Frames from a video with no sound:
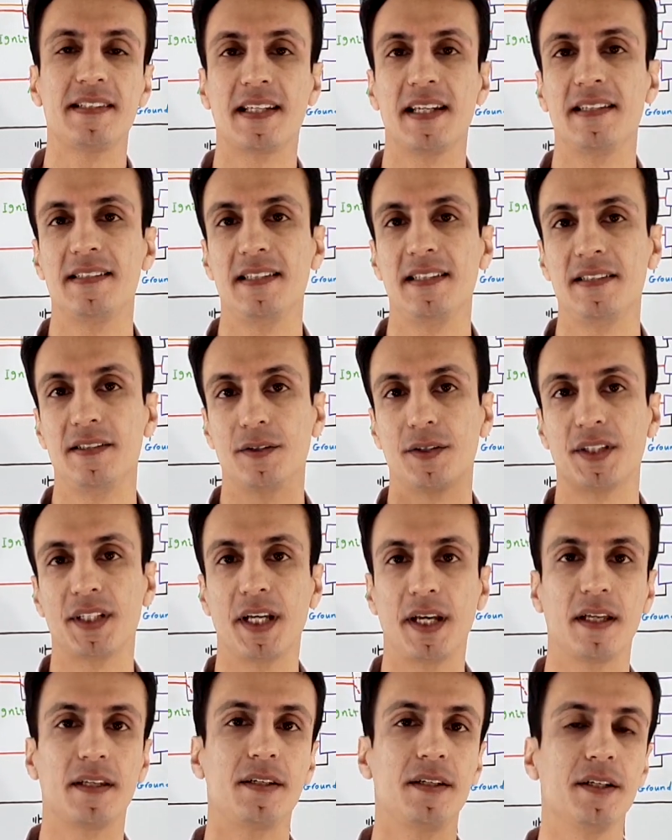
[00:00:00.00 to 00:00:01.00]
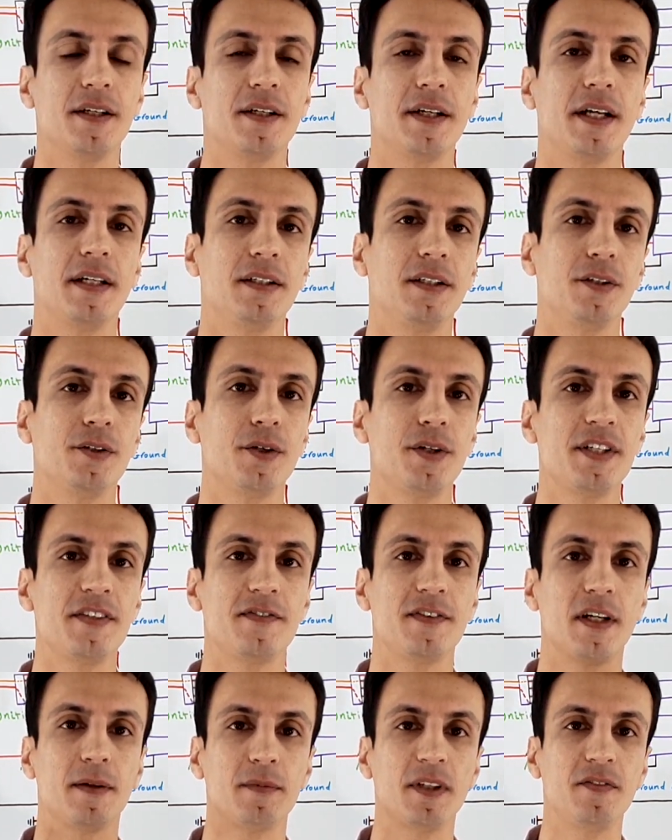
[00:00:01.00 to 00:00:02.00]
cases, you can't hear any noise
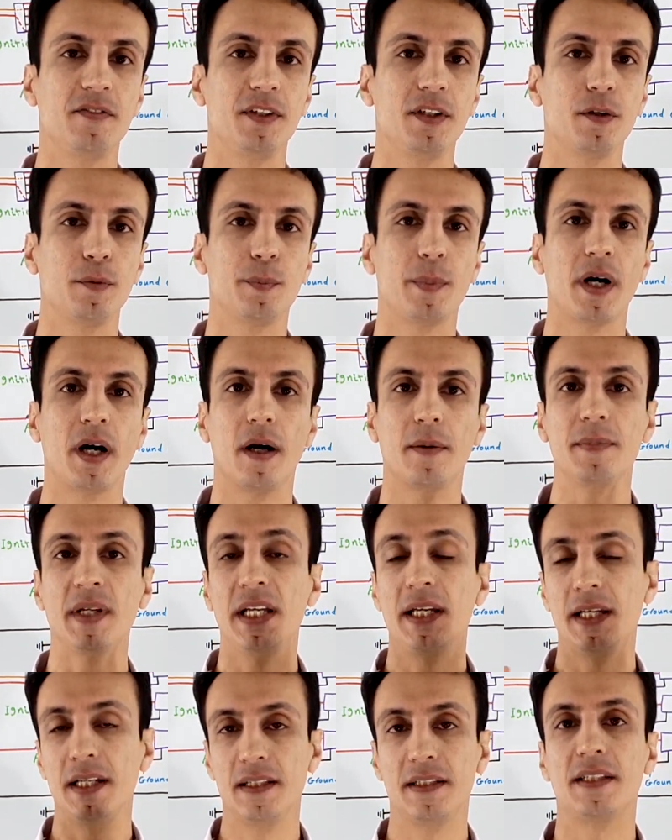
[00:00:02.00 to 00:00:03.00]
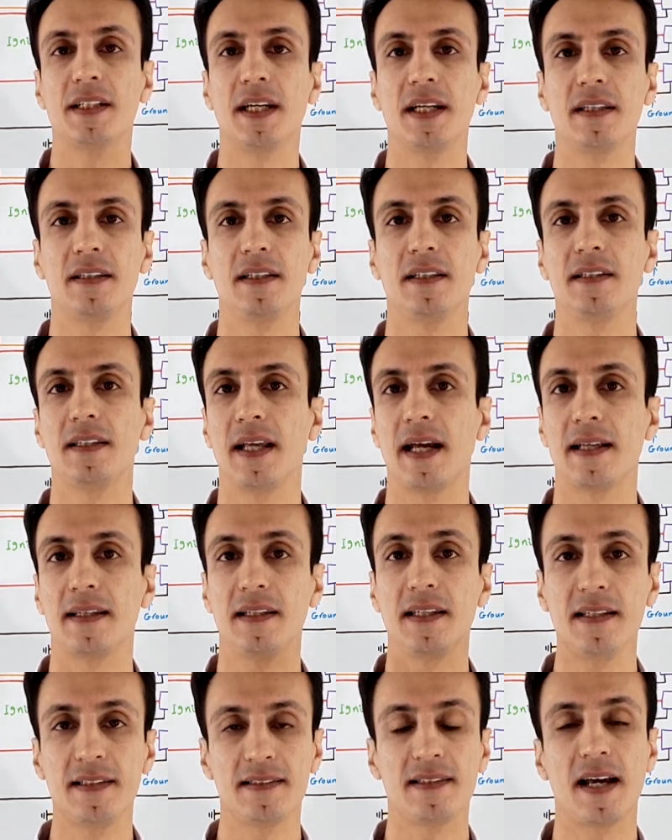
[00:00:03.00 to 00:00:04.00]
from the fuel pump indicating that
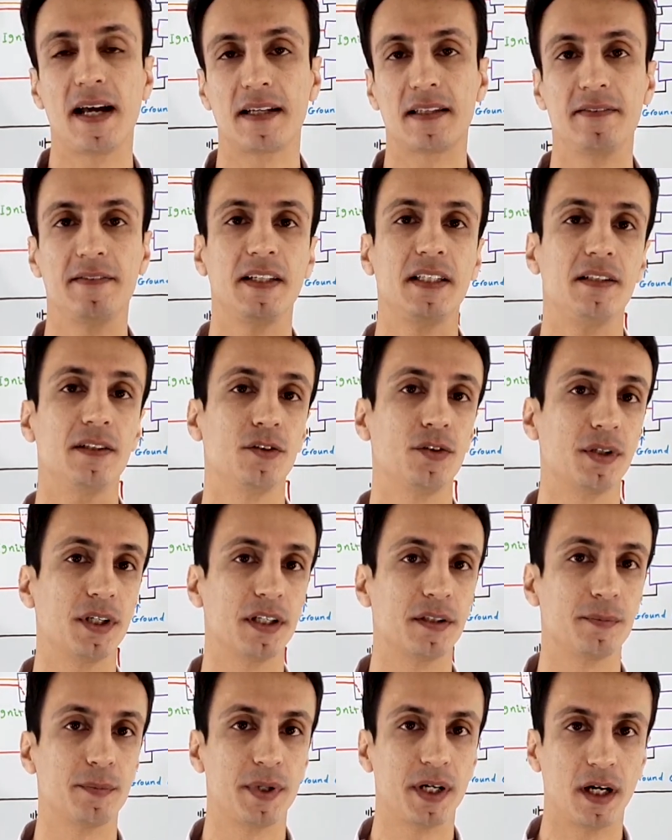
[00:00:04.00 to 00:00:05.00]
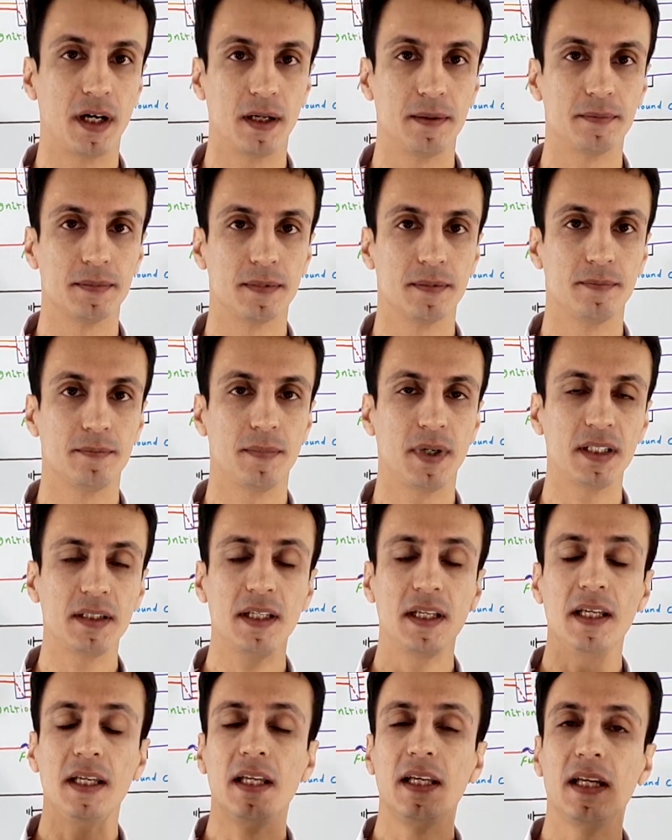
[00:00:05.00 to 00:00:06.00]
it's activated to get primed. But
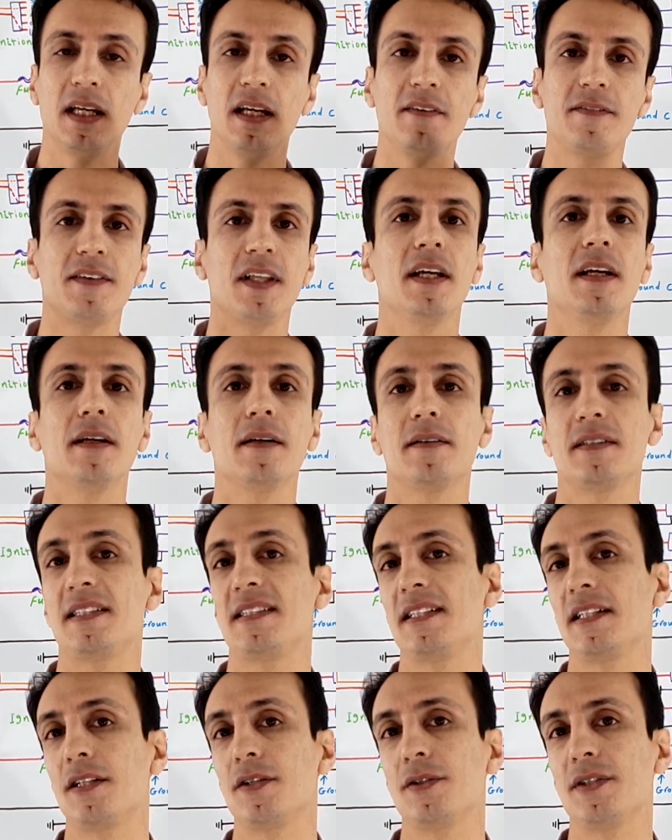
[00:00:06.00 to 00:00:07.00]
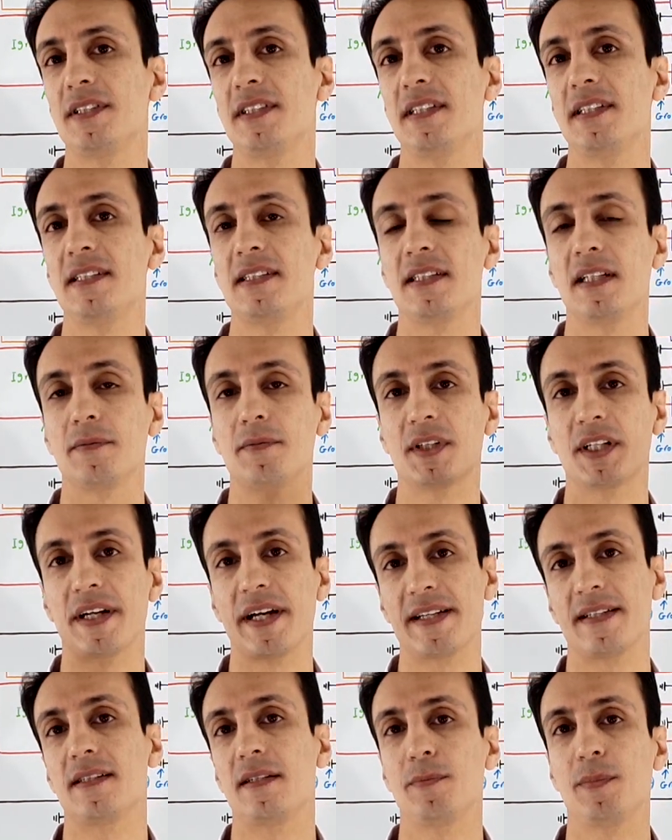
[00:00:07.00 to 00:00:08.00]
if the security system
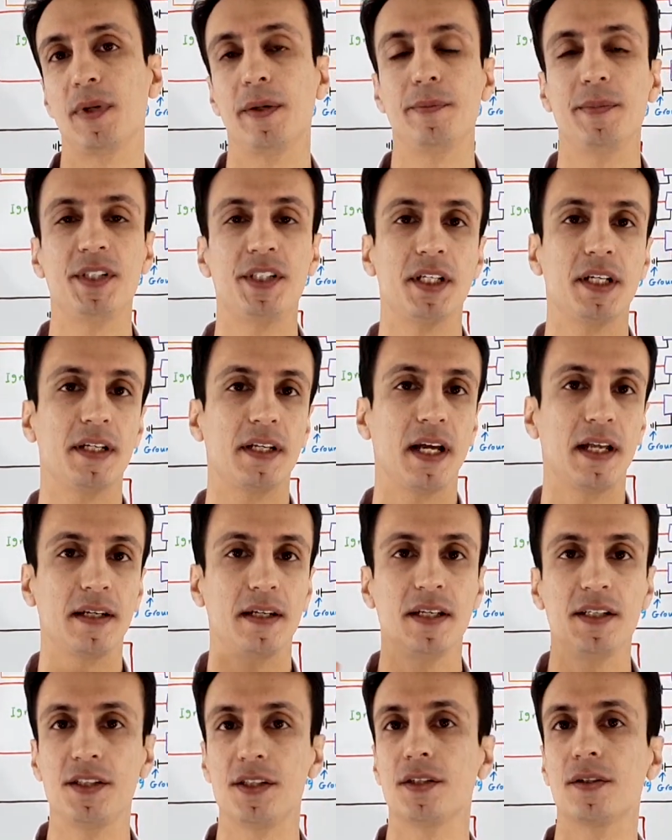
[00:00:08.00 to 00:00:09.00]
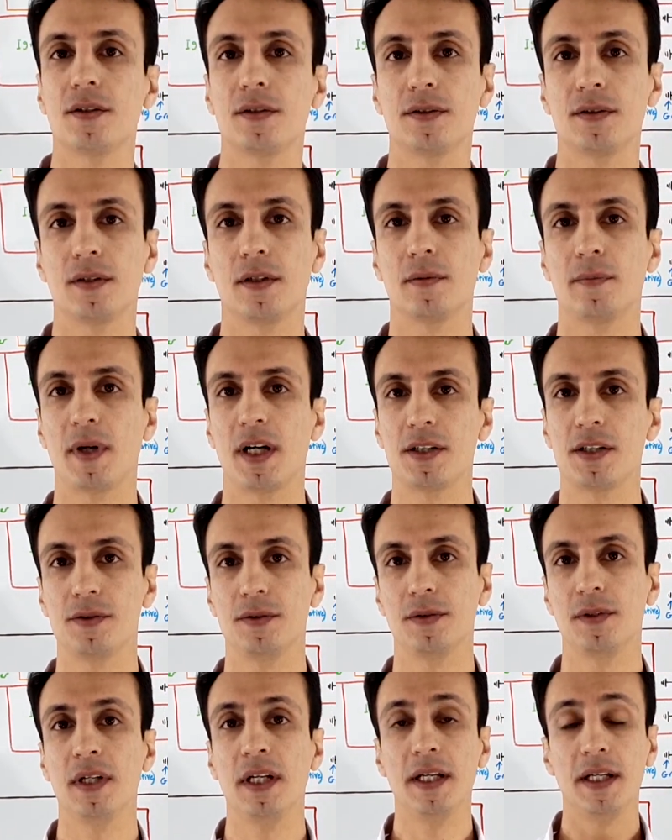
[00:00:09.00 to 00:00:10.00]
grants the permission and engine control
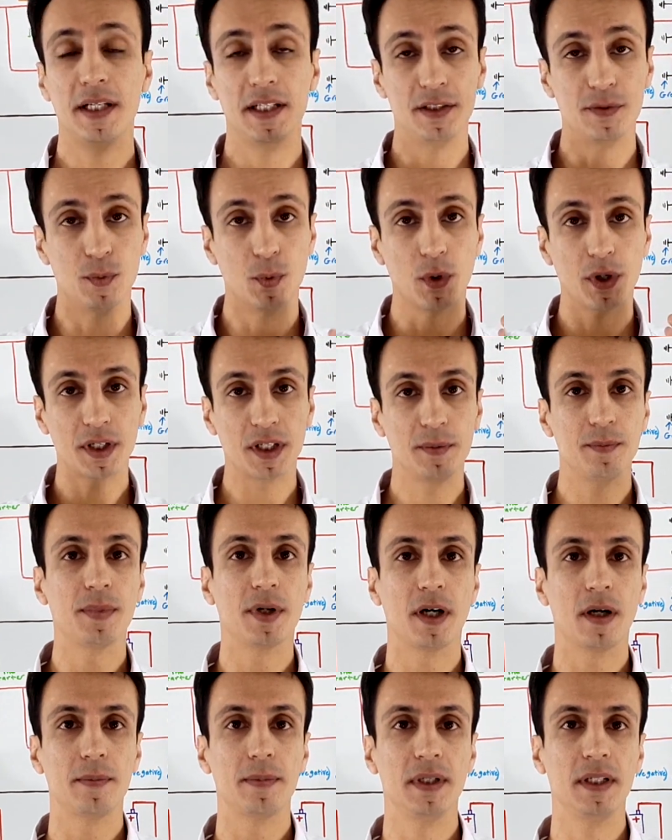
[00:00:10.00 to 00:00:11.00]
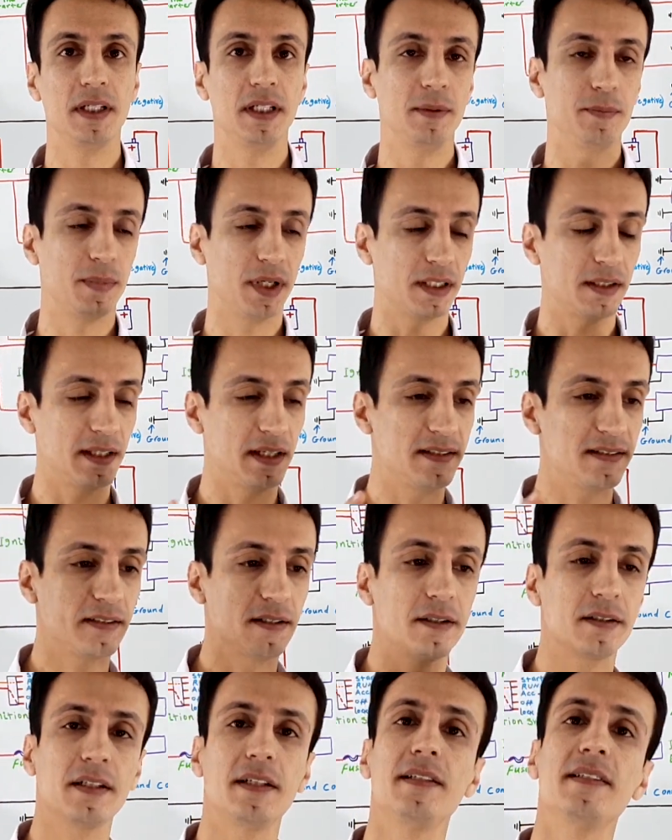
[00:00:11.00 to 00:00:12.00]
module is working properly, but the
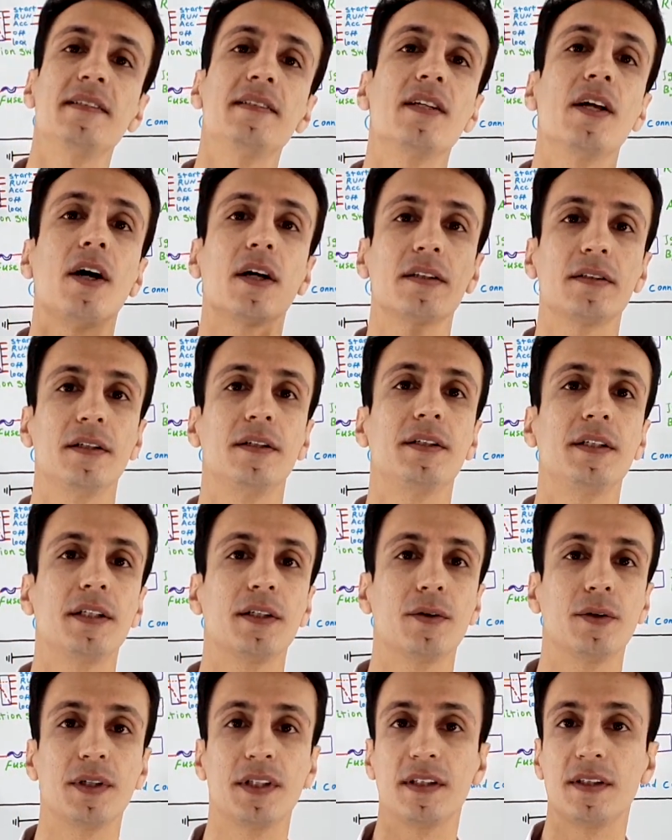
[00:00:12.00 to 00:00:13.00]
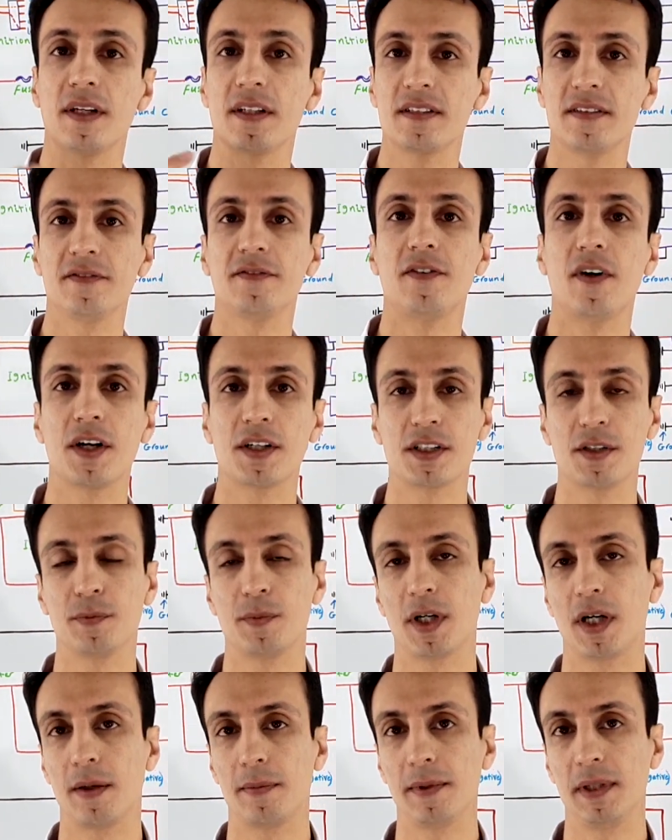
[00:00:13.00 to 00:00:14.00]
starter is not turning or it doesn't function
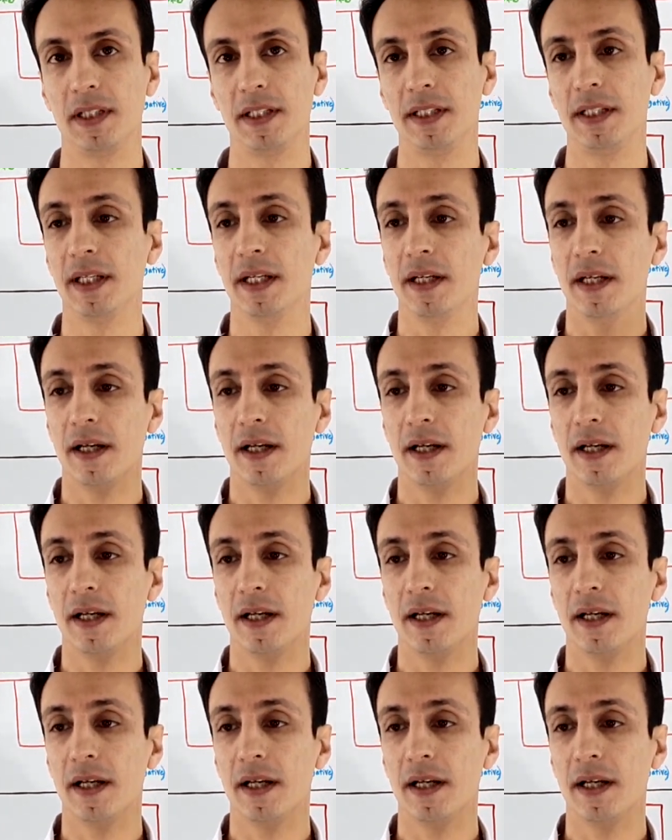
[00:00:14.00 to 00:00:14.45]
properly,